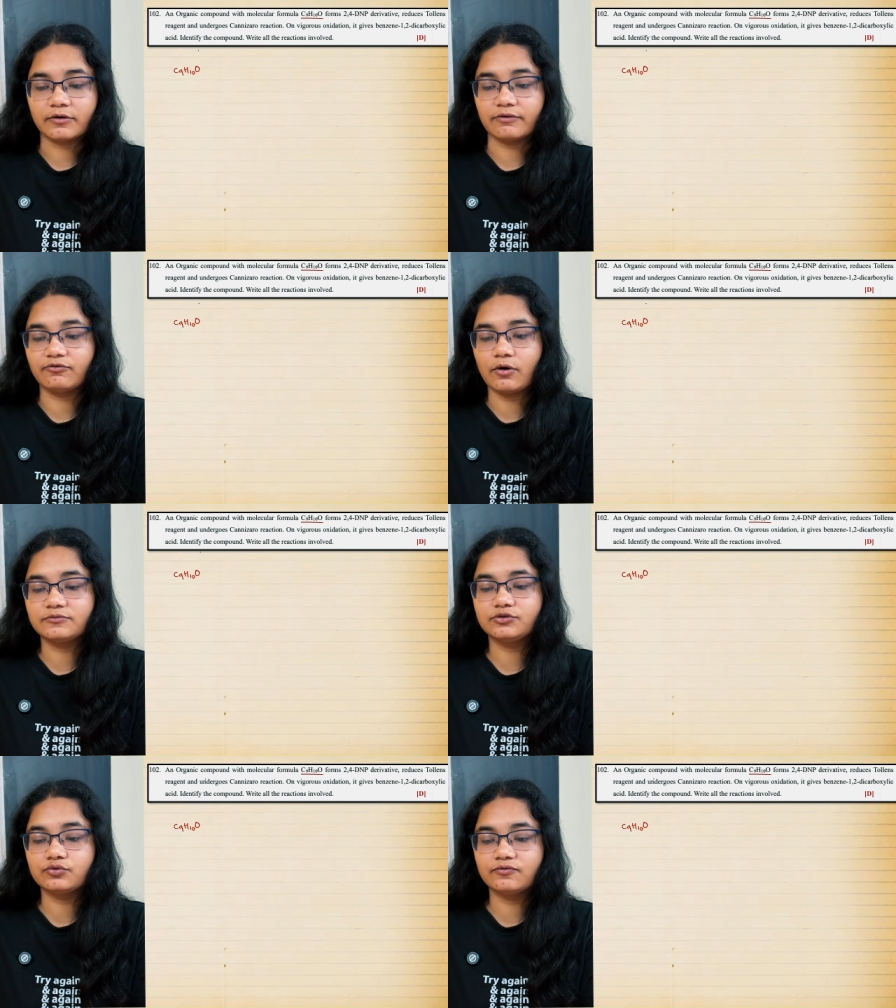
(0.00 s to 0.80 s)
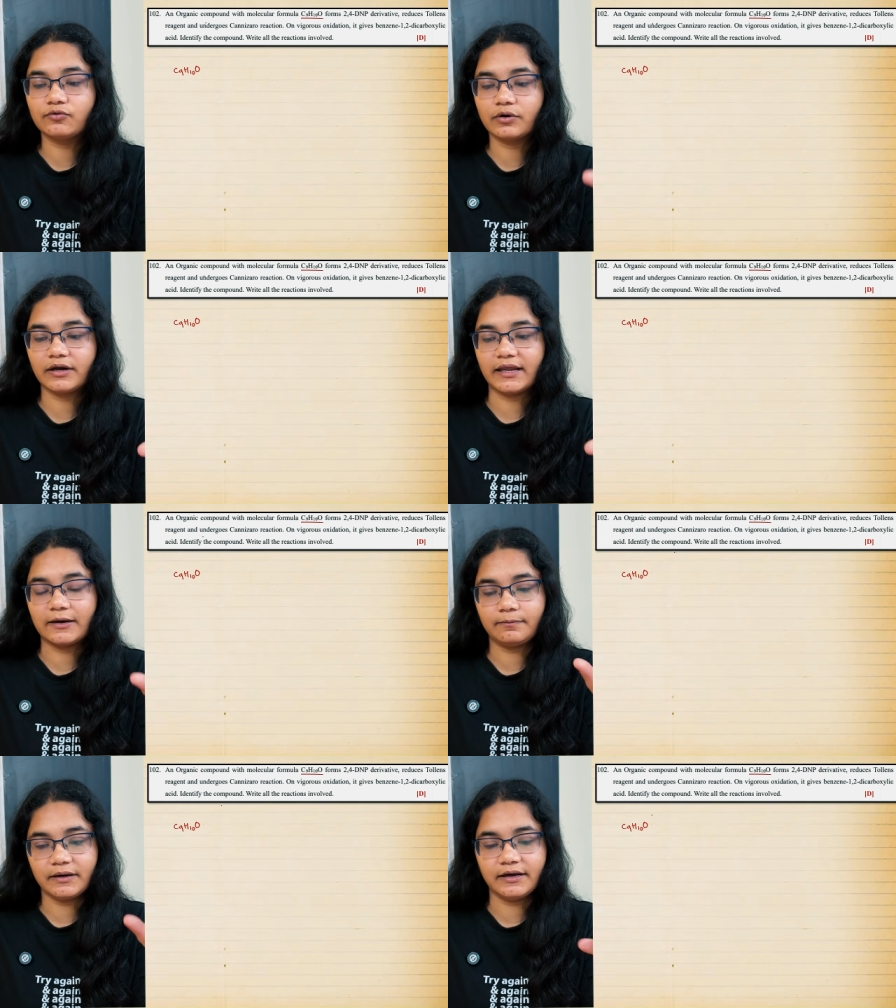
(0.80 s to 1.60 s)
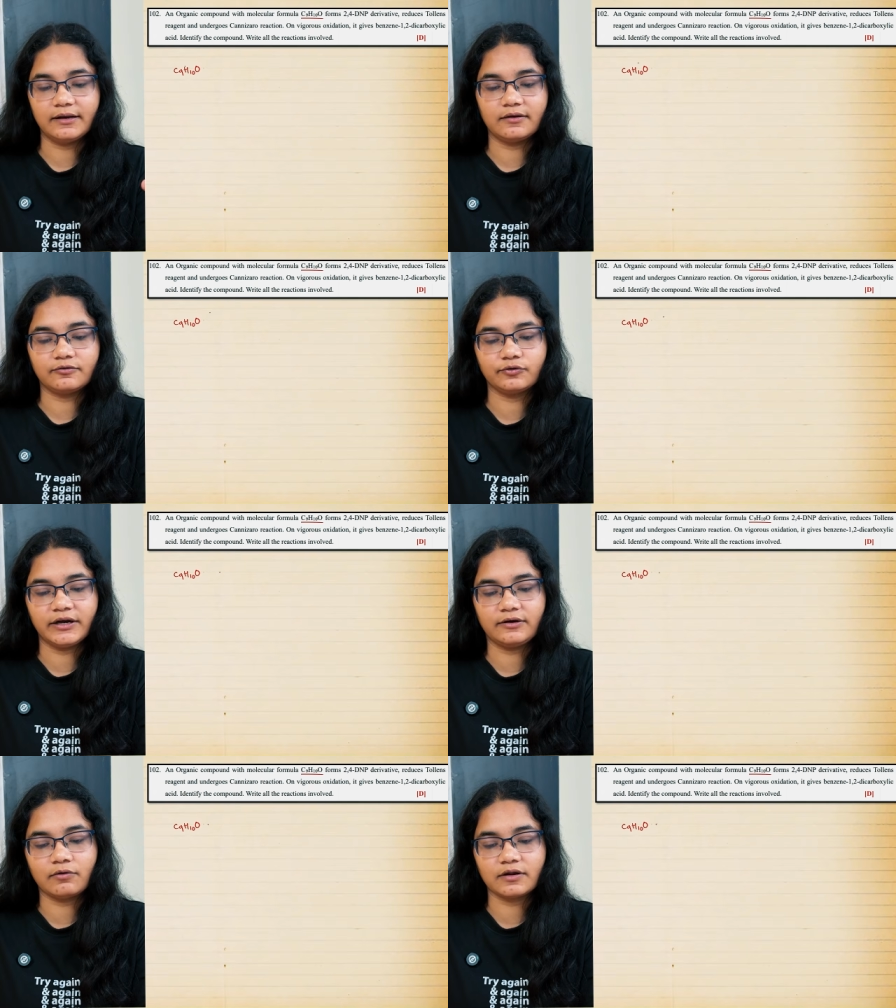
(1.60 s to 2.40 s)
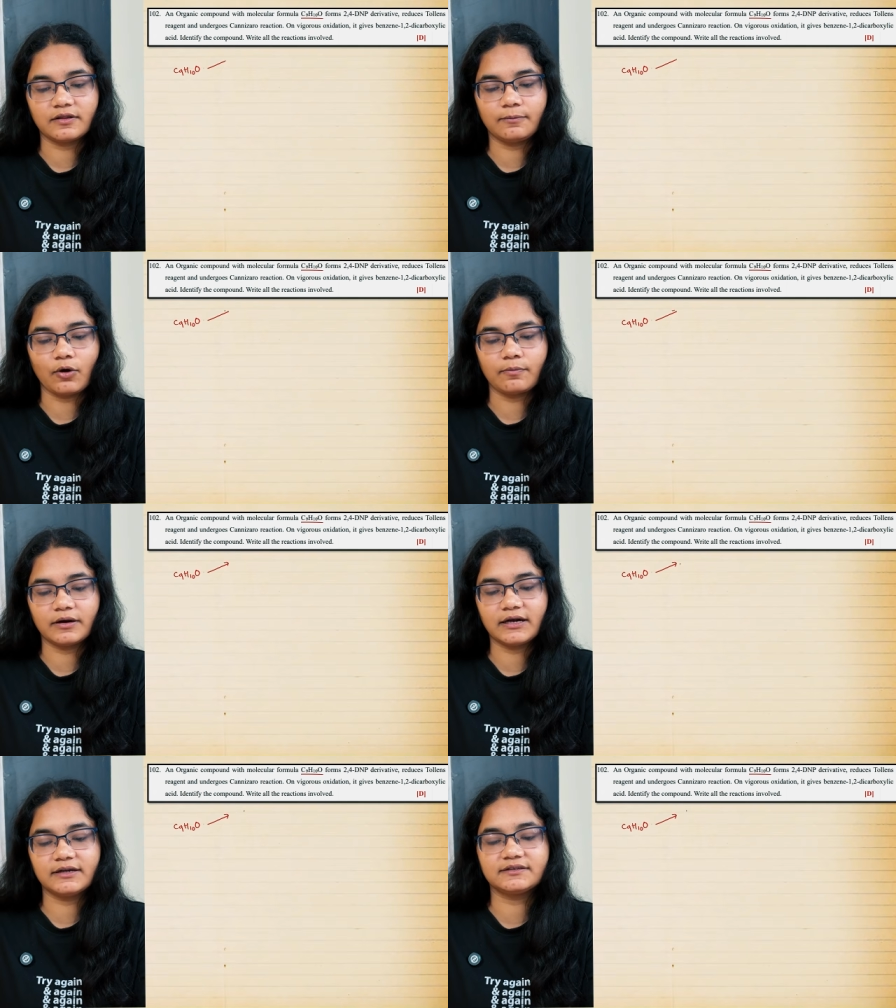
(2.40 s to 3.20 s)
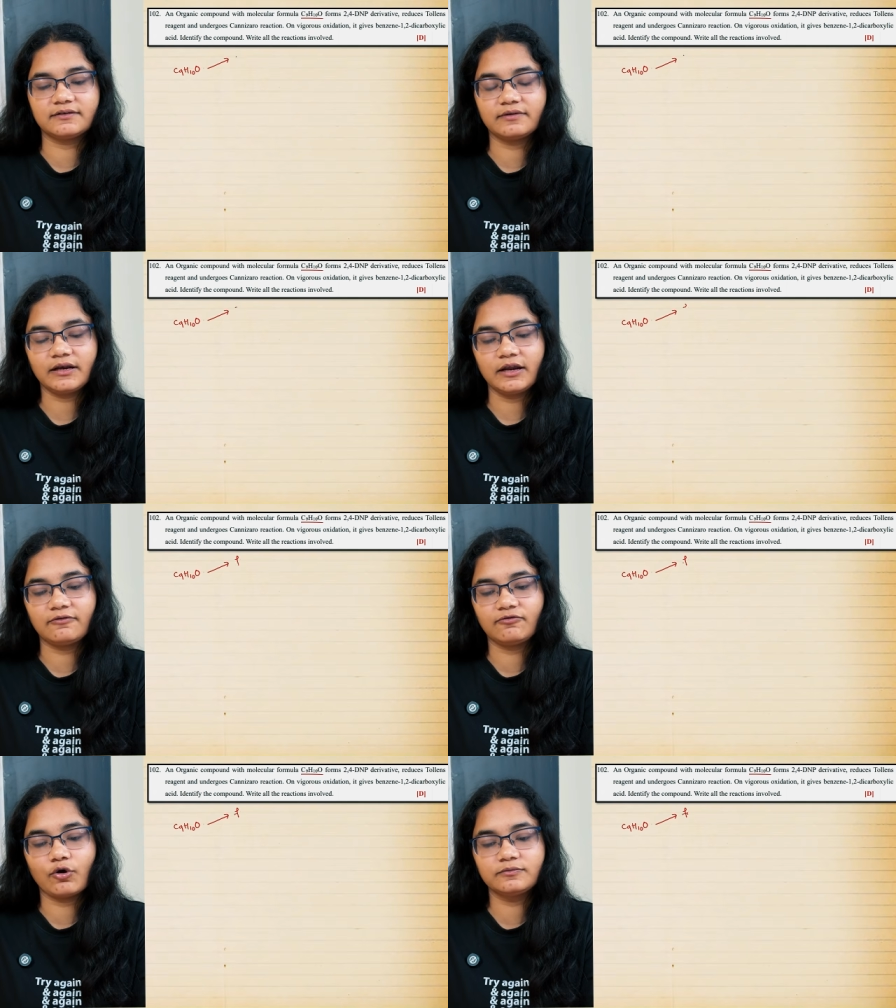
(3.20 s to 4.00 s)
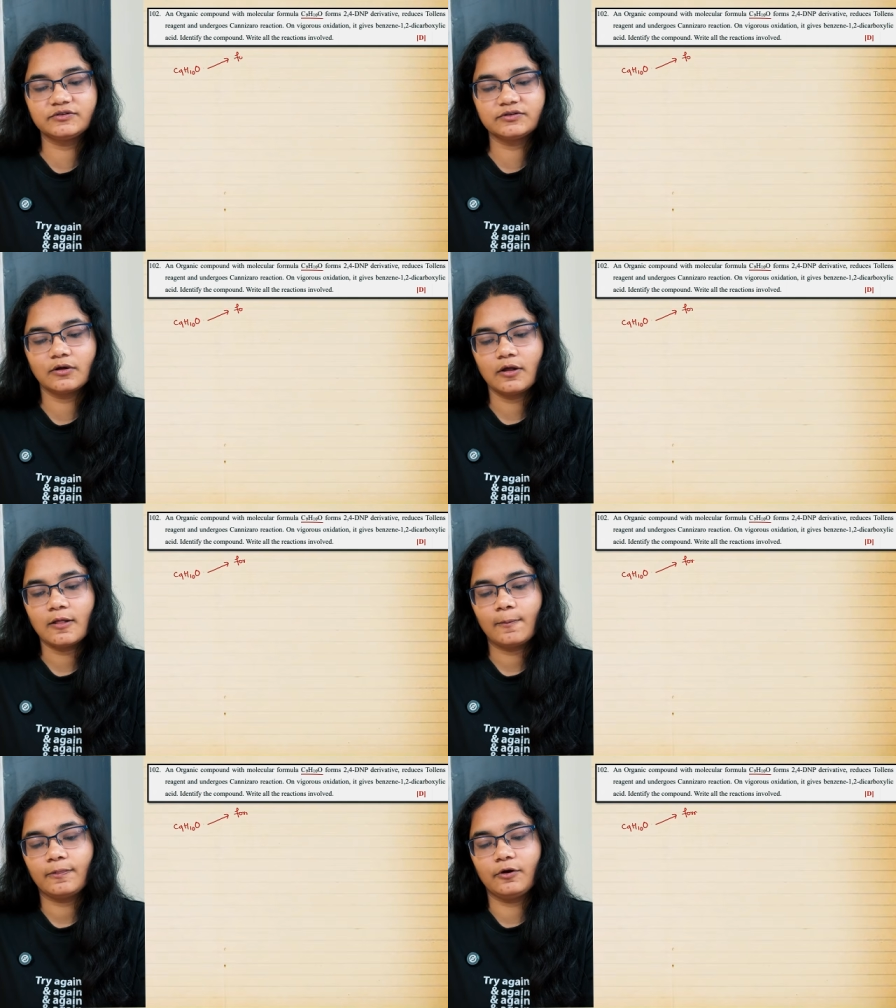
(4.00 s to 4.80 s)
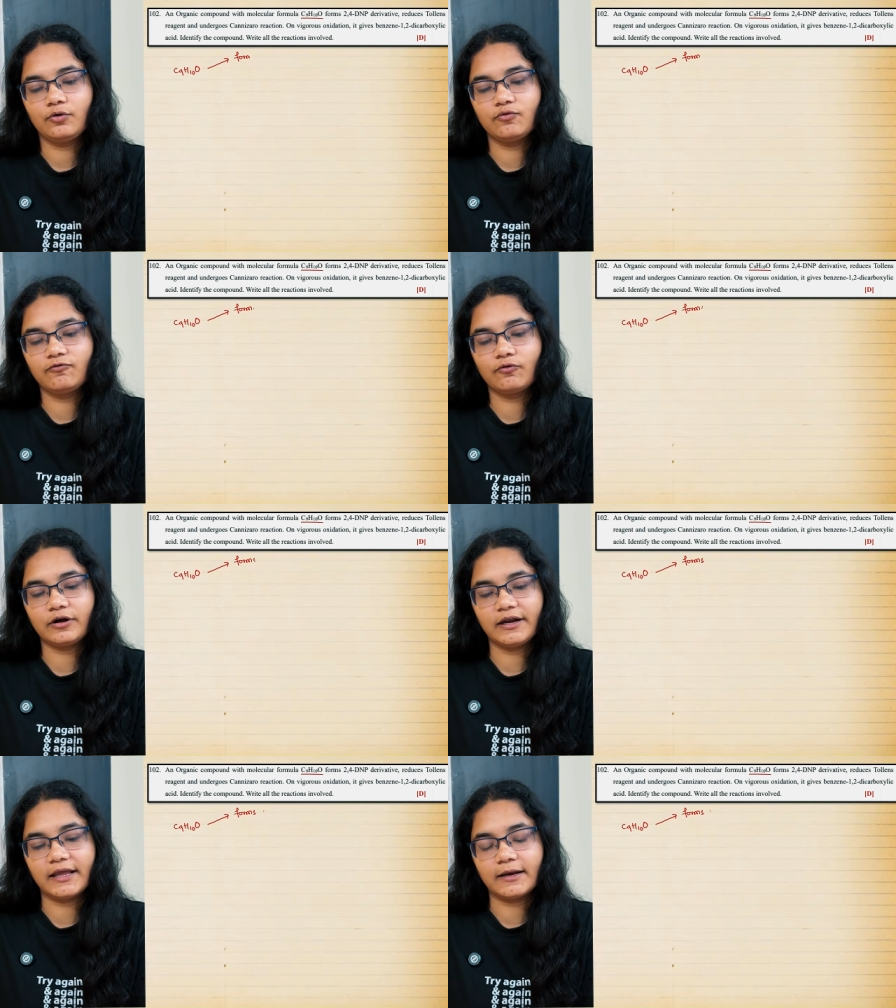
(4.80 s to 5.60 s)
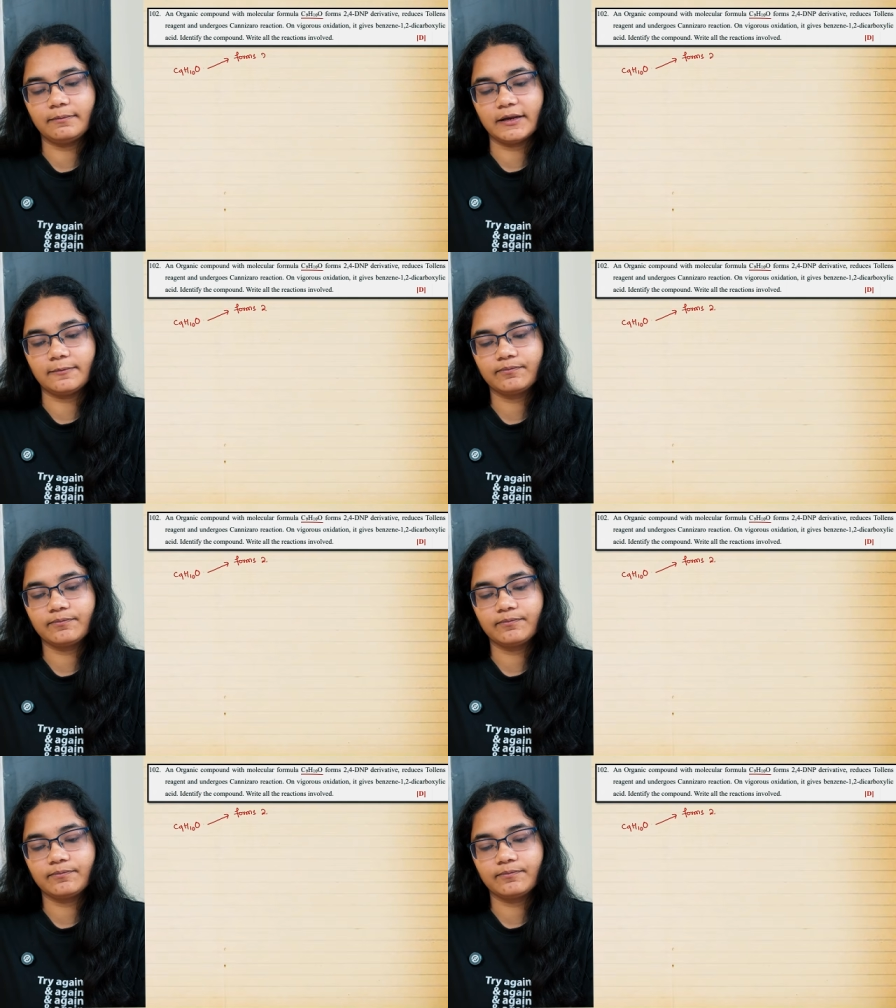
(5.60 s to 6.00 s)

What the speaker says: forms 2,4-DNP. So what are the property it is given? It forms 2,4-DNP.